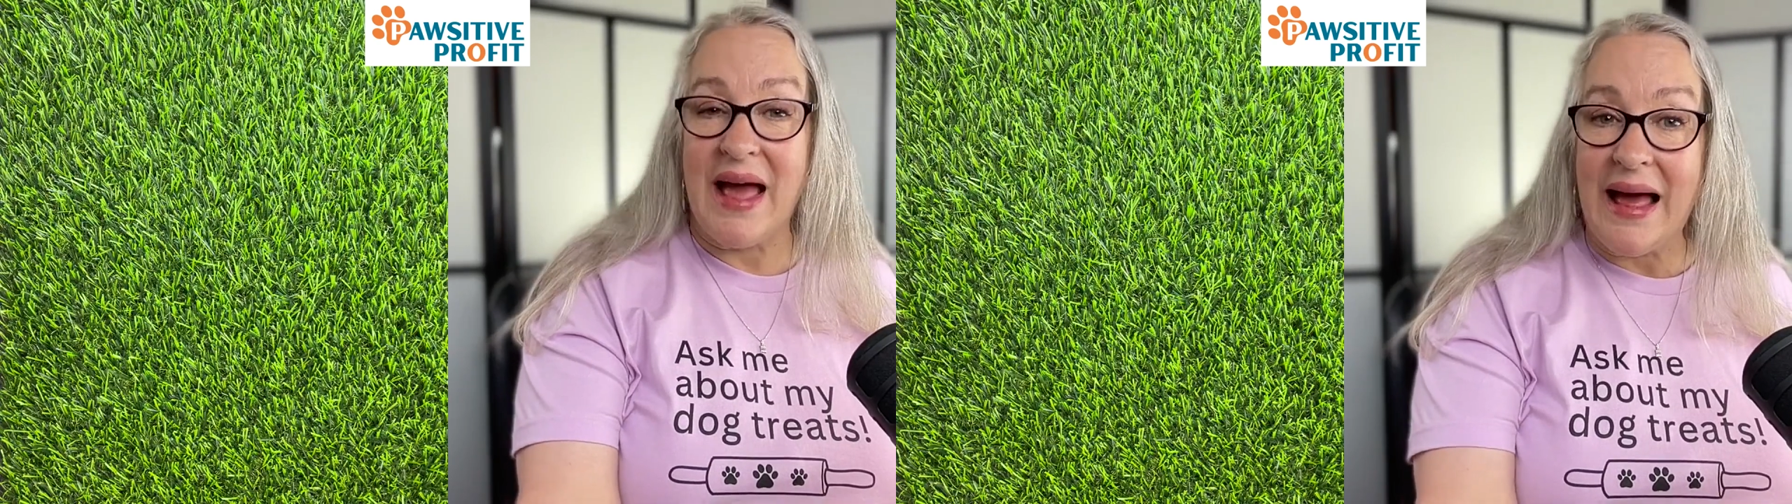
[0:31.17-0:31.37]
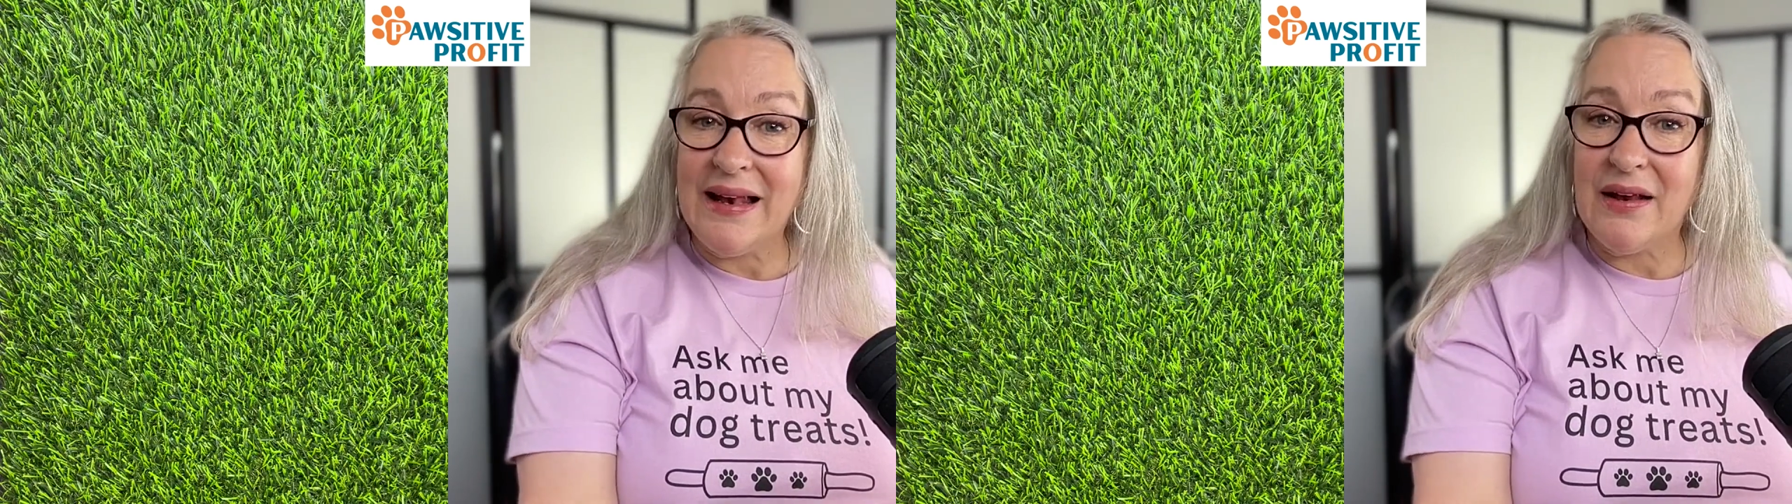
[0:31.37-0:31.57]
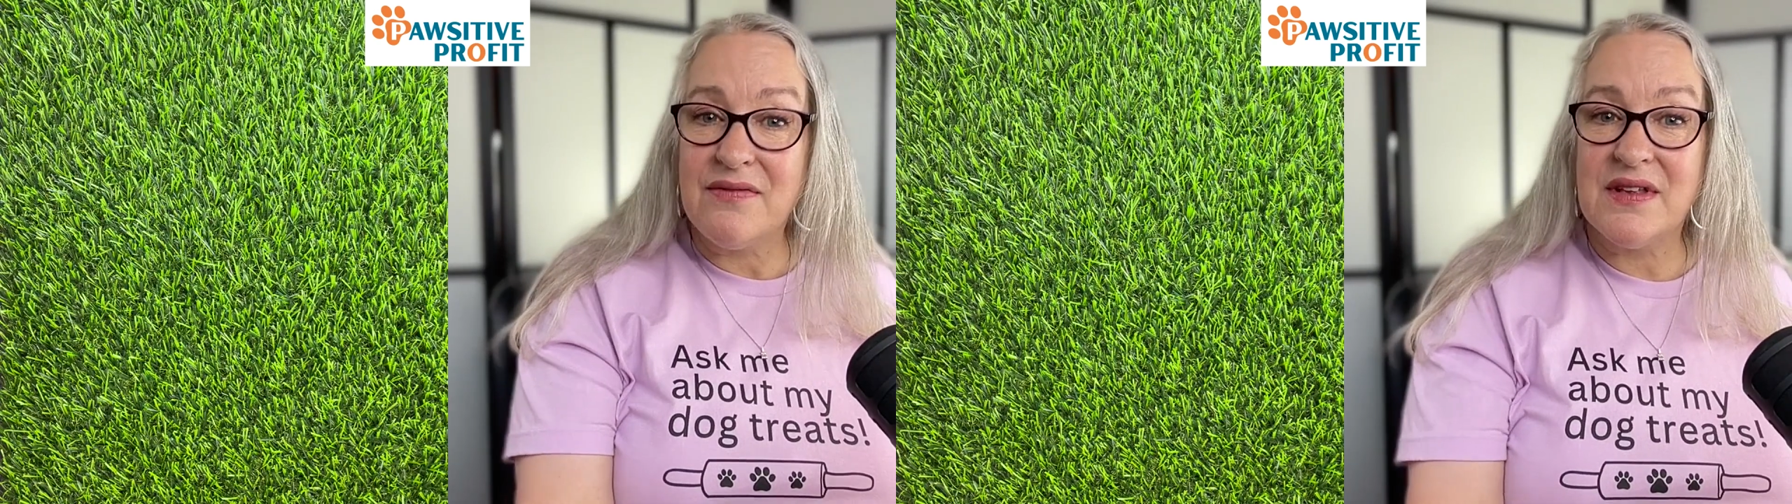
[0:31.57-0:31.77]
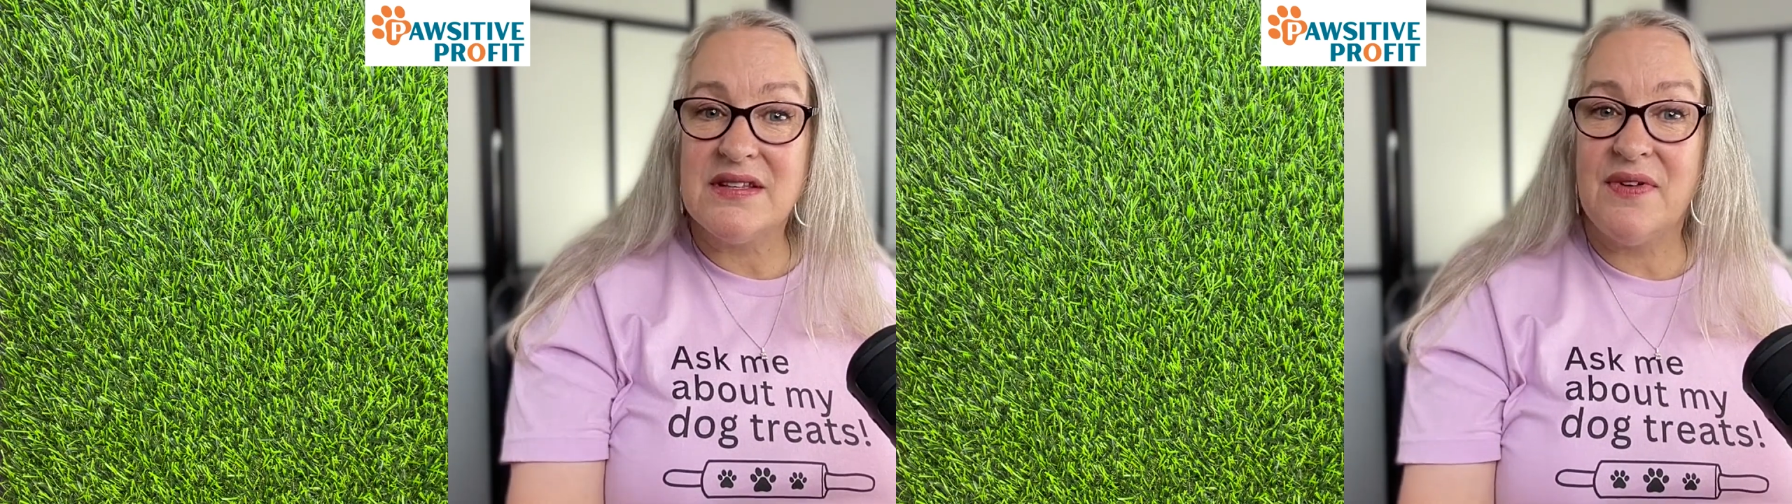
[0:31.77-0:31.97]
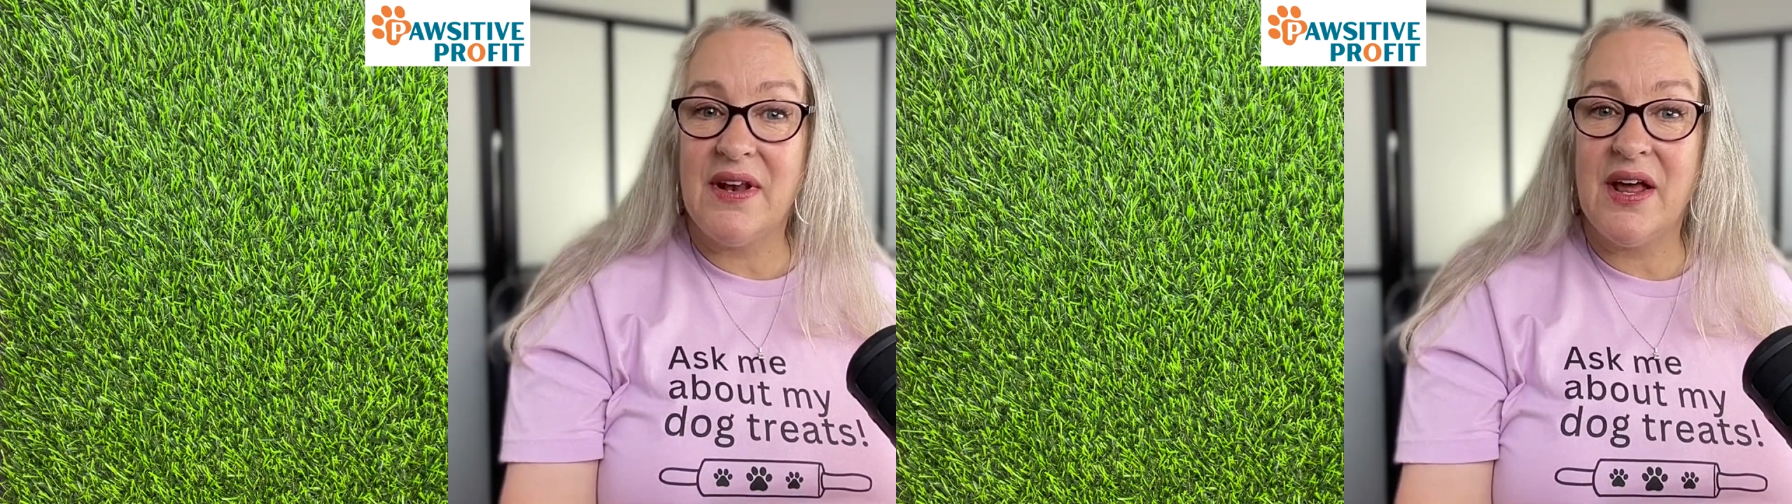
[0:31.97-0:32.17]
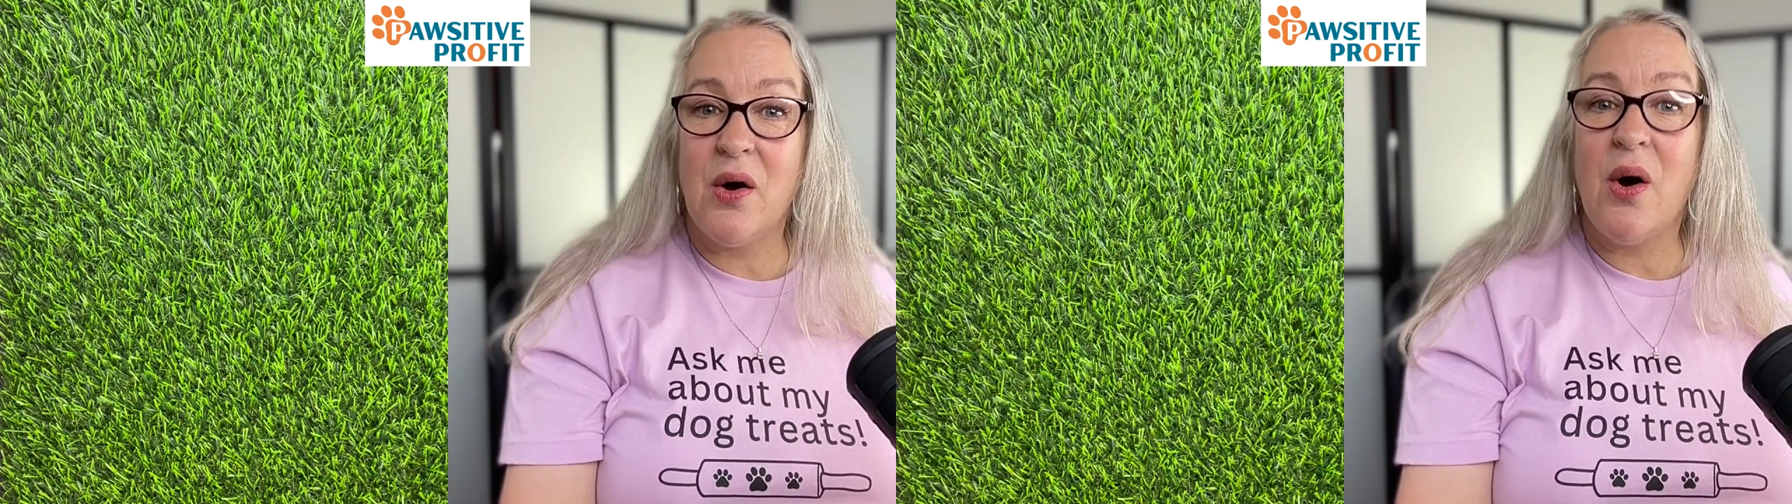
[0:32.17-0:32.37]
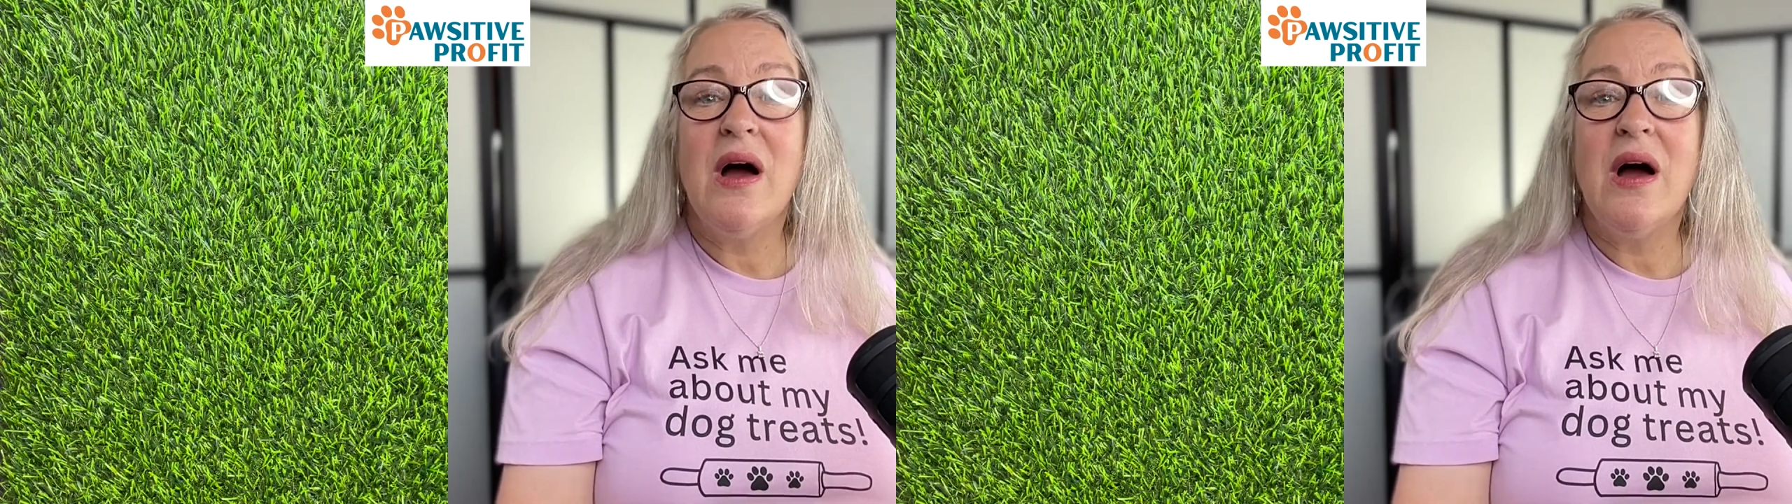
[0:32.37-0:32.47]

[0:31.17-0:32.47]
end of this video,